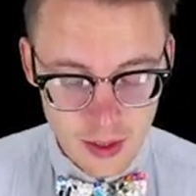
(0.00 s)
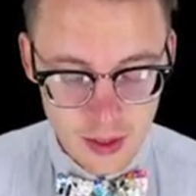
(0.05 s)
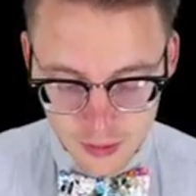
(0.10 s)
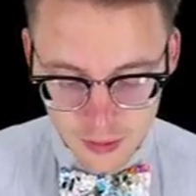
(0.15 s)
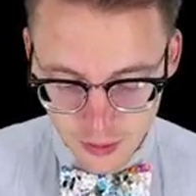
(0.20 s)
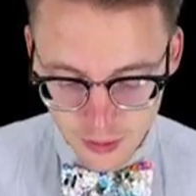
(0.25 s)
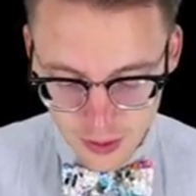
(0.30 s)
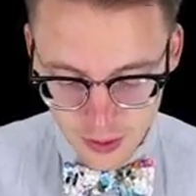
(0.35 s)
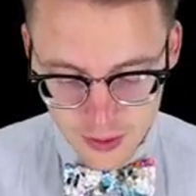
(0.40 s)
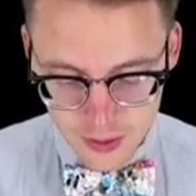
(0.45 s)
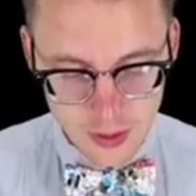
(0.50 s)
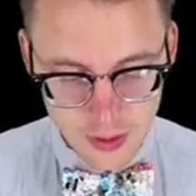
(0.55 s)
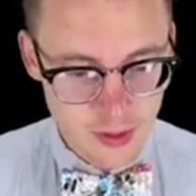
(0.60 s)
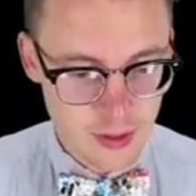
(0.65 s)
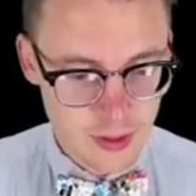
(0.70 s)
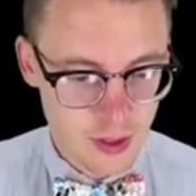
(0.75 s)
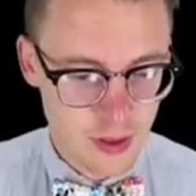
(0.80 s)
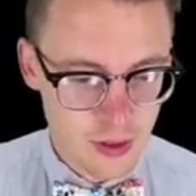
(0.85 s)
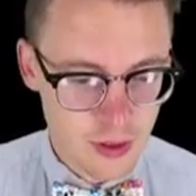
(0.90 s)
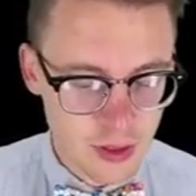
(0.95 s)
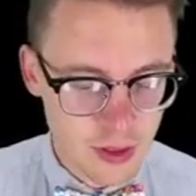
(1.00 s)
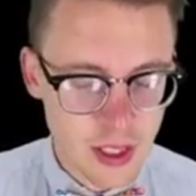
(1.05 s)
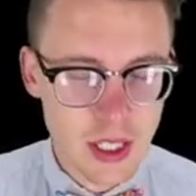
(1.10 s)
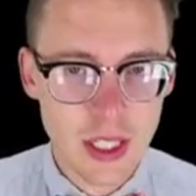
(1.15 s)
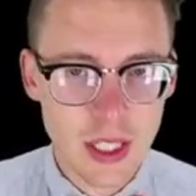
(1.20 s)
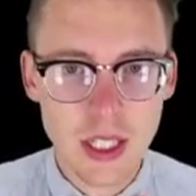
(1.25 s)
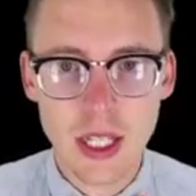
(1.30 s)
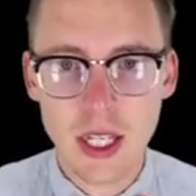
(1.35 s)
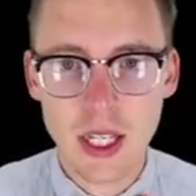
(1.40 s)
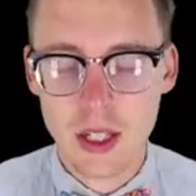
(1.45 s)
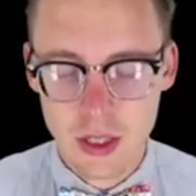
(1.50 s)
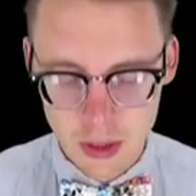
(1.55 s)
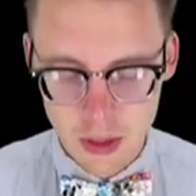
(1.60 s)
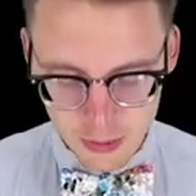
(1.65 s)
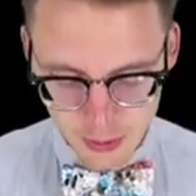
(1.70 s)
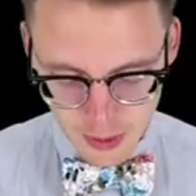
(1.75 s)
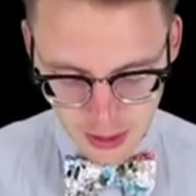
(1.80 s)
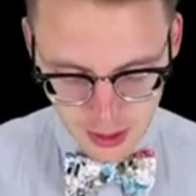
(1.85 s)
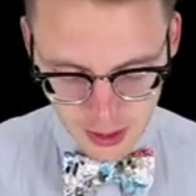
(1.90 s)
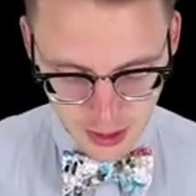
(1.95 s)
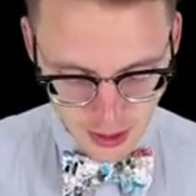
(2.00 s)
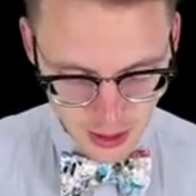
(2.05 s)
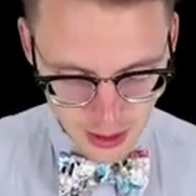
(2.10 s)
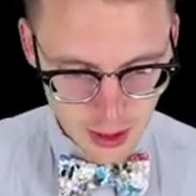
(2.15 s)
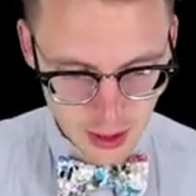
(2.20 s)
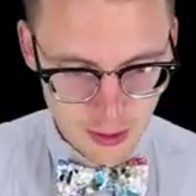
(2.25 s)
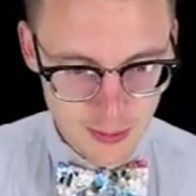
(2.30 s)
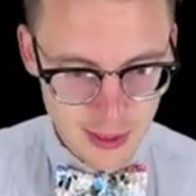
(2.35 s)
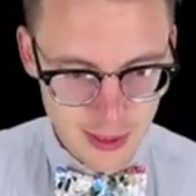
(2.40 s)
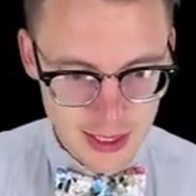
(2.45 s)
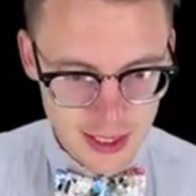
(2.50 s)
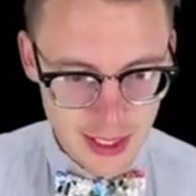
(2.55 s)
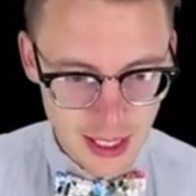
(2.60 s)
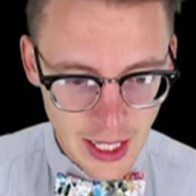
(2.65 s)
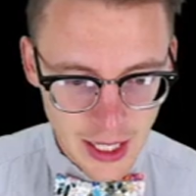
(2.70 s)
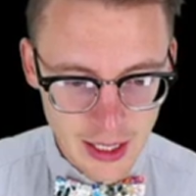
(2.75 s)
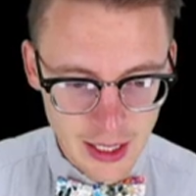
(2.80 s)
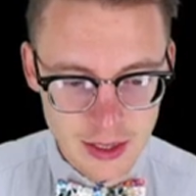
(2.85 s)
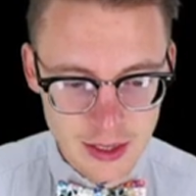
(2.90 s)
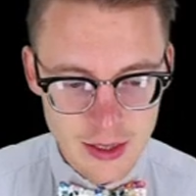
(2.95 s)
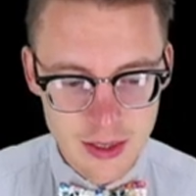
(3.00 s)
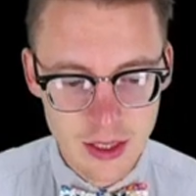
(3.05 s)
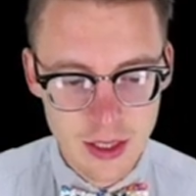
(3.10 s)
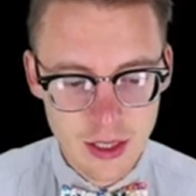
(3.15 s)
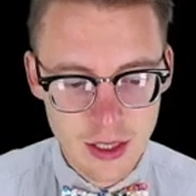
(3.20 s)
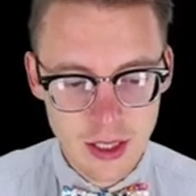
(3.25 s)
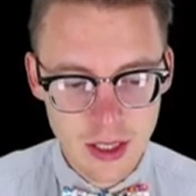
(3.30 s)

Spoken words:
For instance, a 3, it could be text.